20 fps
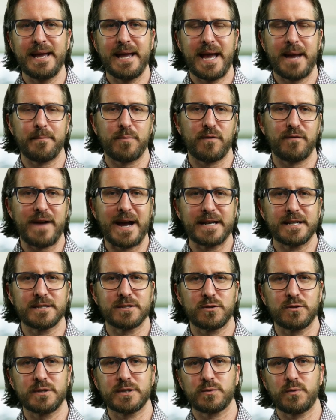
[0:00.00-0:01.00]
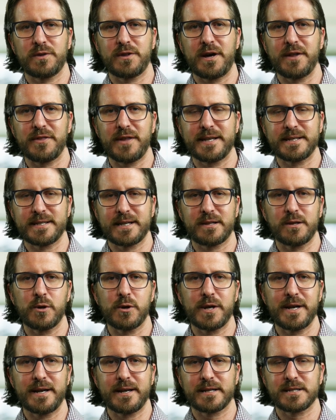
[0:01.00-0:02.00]
and provided students with authentic
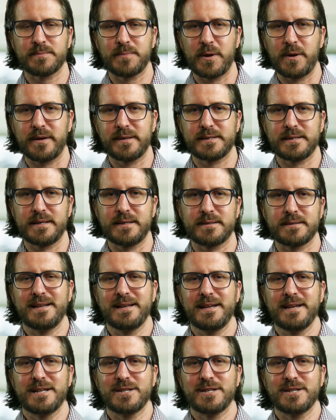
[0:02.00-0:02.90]
learning experiences.